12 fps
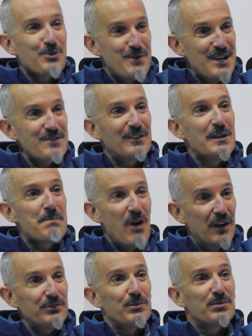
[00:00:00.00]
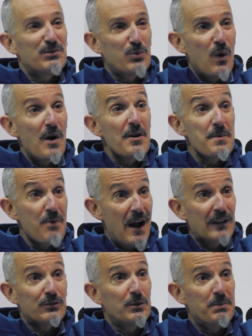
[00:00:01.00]
traditionally Brussels was where new
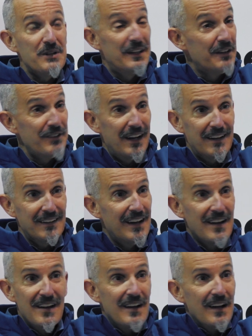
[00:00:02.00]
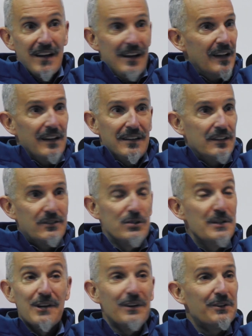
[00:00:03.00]
products would innovated,
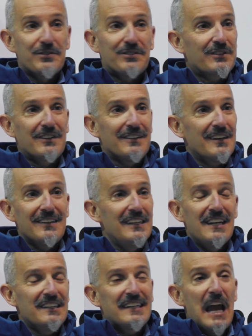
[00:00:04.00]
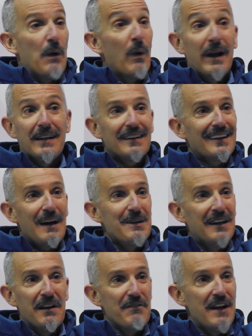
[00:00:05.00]
2 years, you can't wait. I
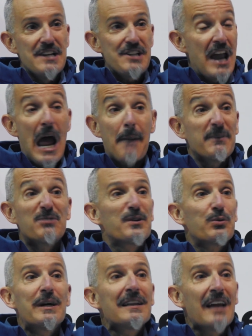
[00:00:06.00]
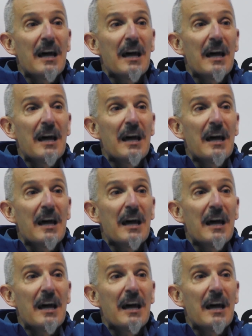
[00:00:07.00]
mean, innovation happens between